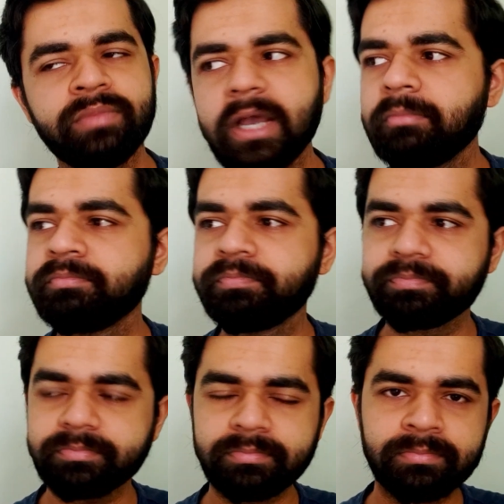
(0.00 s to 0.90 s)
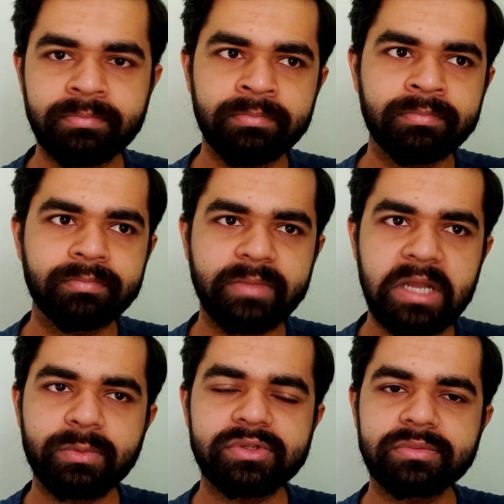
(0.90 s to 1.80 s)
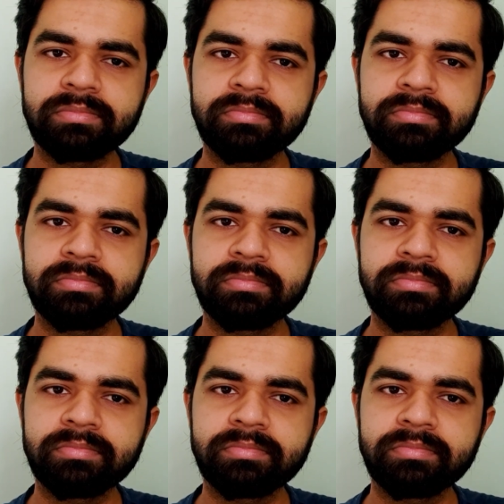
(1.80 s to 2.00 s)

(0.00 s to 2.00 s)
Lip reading: Yeah, that was